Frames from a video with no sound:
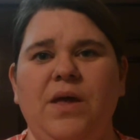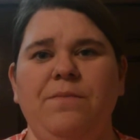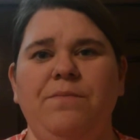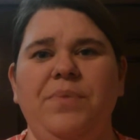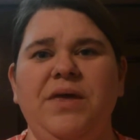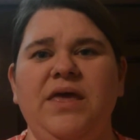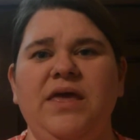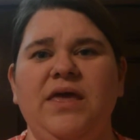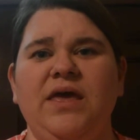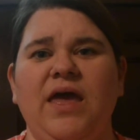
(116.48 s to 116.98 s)

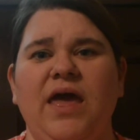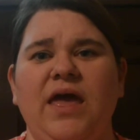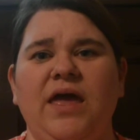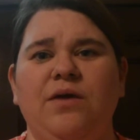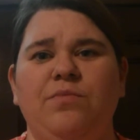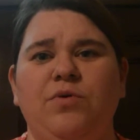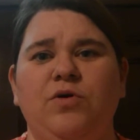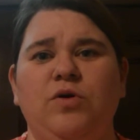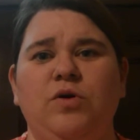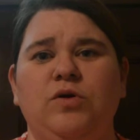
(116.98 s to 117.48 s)
being
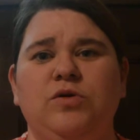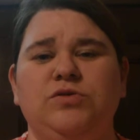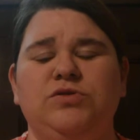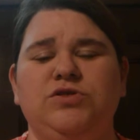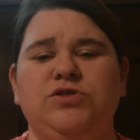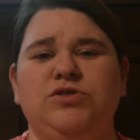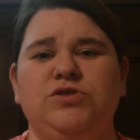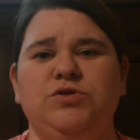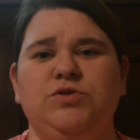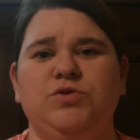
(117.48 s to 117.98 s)
able
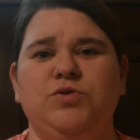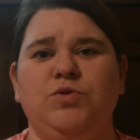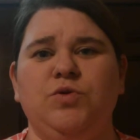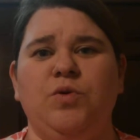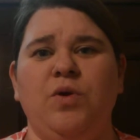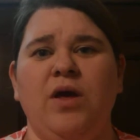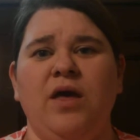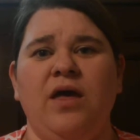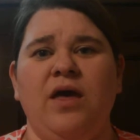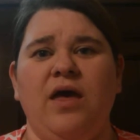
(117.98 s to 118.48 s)

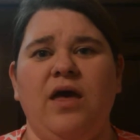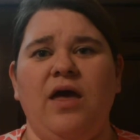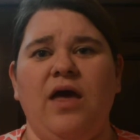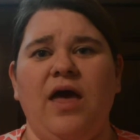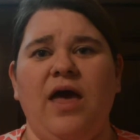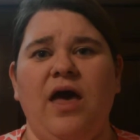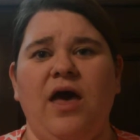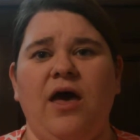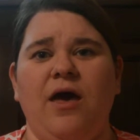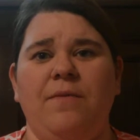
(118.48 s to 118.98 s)
to
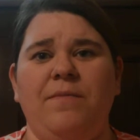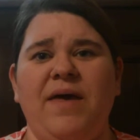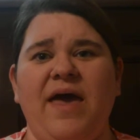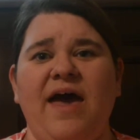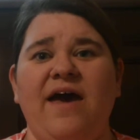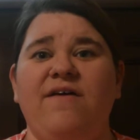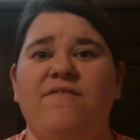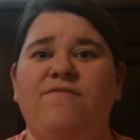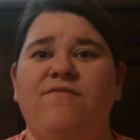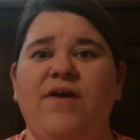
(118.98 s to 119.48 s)

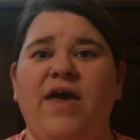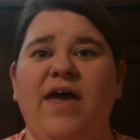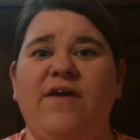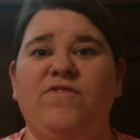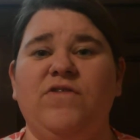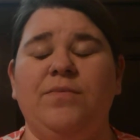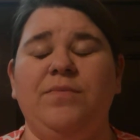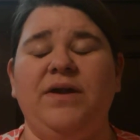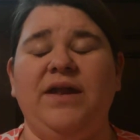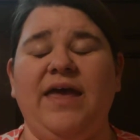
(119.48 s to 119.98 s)
have
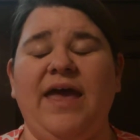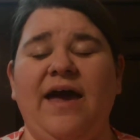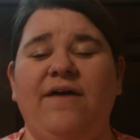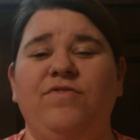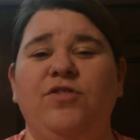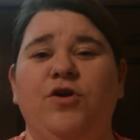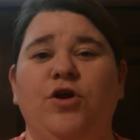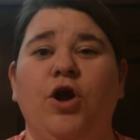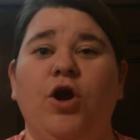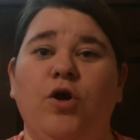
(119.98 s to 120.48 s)
everybody
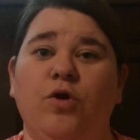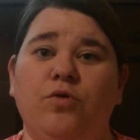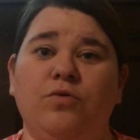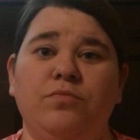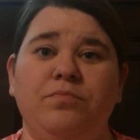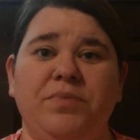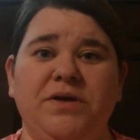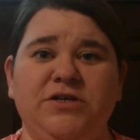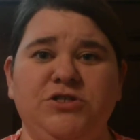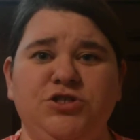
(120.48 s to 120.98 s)
have their
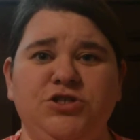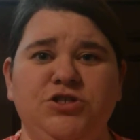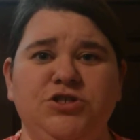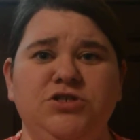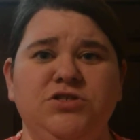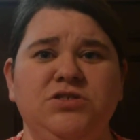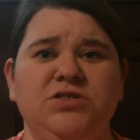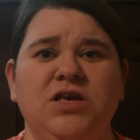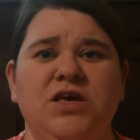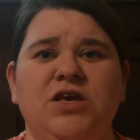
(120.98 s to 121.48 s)
own
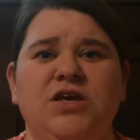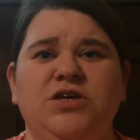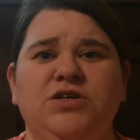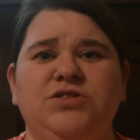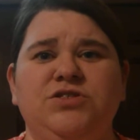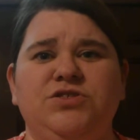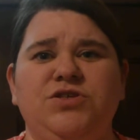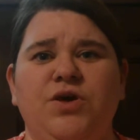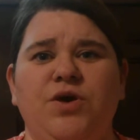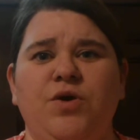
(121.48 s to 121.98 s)
pictures.
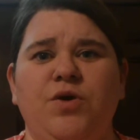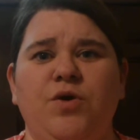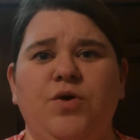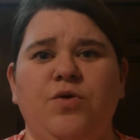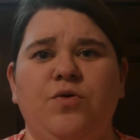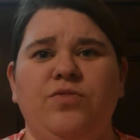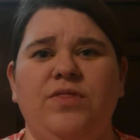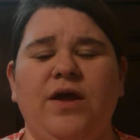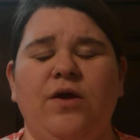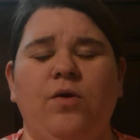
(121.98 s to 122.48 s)

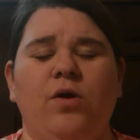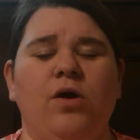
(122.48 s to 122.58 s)
So they